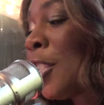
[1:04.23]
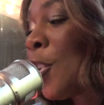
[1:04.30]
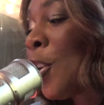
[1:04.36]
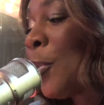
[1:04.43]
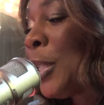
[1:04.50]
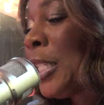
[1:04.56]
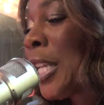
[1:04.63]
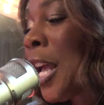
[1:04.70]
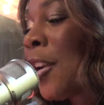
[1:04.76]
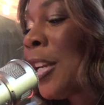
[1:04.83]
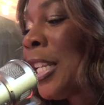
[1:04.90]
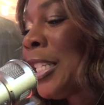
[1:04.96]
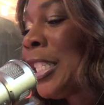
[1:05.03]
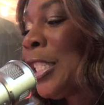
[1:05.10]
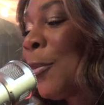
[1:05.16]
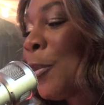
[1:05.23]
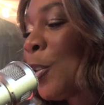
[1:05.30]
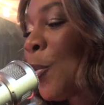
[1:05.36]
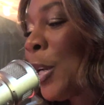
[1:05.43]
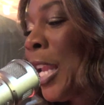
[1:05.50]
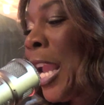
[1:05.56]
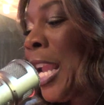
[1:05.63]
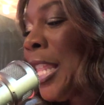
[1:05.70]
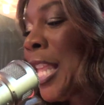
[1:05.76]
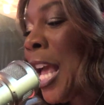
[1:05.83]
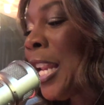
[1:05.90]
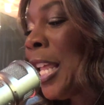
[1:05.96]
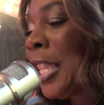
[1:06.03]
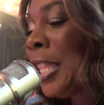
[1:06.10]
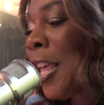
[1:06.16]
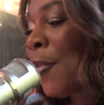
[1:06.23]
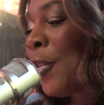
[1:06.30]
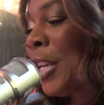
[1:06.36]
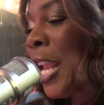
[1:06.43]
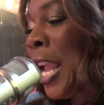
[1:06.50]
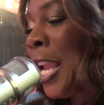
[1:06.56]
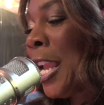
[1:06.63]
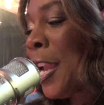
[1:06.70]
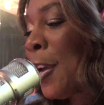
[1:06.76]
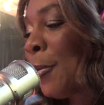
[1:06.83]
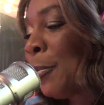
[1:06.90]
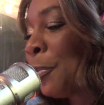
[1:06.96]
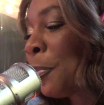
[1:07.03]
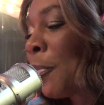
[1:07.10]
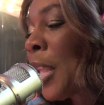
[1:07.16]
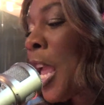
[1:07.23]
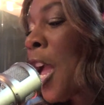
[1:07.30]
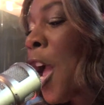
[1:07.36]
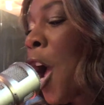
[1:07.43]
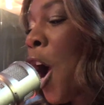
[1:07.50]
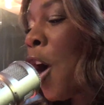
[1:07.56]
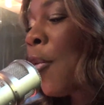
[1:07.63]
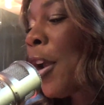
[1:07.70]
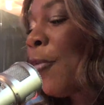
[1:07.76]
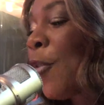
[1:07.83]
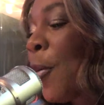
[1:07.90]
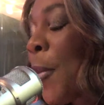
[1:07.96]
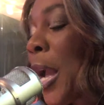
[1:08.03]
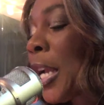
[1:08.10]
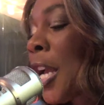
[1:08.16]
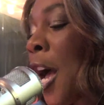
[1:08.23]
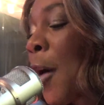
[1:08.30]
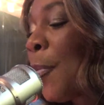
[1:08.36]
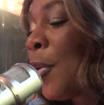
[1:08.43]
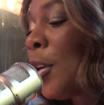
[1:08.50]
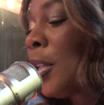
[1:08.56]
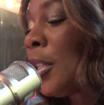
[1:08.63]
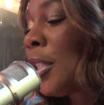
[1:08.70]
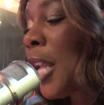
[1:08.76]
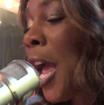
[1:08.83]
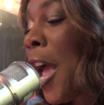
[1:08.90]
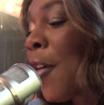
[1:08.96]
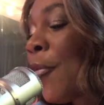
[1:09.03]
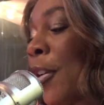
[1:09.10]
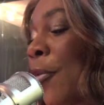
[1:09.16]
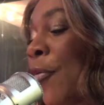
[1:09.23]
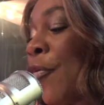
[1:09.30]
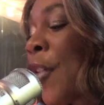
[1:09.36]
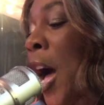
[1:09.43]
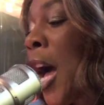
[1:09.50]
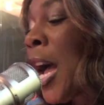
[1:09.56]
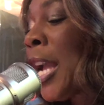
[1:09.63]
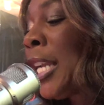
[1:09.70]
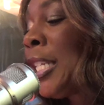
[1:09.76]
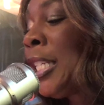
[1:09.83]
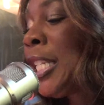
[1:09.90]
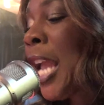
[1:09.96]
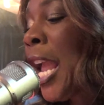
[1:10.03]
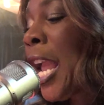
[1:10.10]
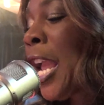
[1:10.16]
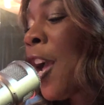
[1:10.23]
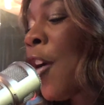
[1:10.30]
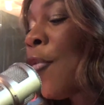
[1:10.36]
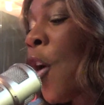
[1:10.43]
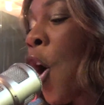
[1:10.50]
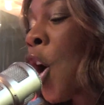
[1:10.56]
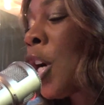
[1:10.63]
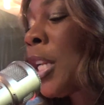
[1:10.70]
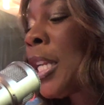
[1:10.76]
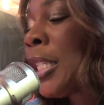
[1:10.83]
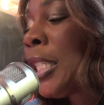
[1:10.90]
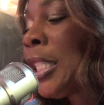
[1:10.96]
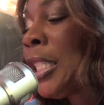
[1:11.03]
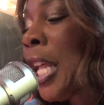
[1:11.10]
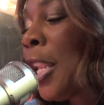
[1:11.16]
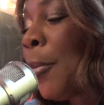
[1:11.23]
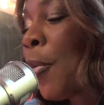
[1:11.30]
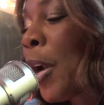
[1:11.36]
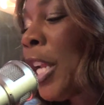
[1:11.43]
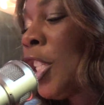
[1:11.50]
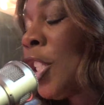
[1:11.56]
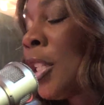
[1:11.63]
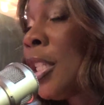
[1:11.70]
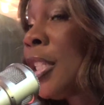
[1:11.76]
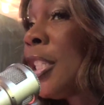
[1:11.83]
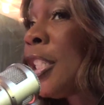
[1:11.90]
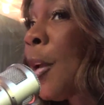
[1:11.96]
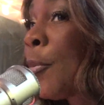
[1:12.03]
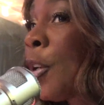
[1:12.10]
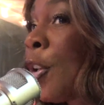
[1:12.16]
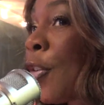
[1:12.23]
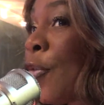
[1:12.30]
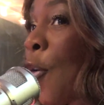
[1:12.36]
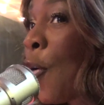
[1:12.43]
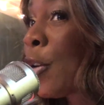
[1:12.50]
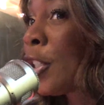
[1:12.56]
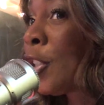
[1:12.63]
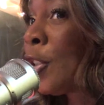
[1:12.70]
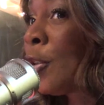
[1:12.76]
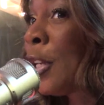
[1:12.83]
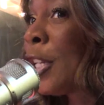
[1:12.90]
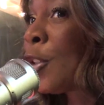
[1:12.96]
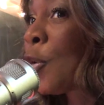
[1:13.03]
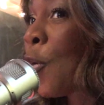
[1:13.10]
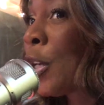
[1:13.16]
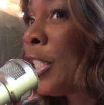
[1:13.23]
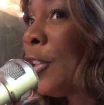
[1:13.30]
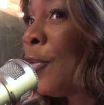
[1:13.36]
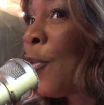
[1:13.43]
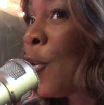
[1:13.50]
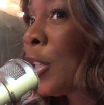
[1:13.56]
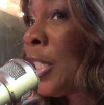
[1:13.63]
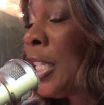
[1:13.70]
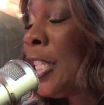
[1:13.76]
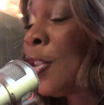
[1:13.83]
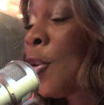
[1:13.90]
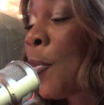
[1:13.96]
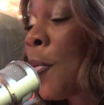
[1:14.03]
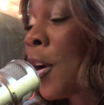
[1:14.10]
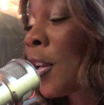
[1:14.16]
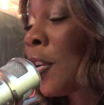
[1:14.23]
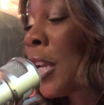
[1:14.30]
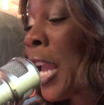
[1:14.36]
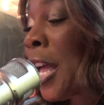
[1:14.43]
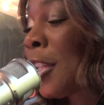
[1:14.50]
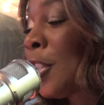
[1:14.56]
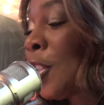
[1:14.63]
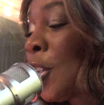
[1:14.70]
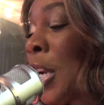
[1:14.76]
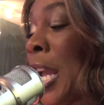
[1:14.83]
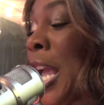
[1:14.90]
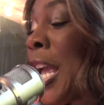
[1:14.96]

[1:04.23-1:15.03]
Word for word: it's going to be Saturday, December 28th at 11 a.m. All right, for my couples, I have a fine day of art and celebration. This is something to look forward to in 2014, so mark your calendar.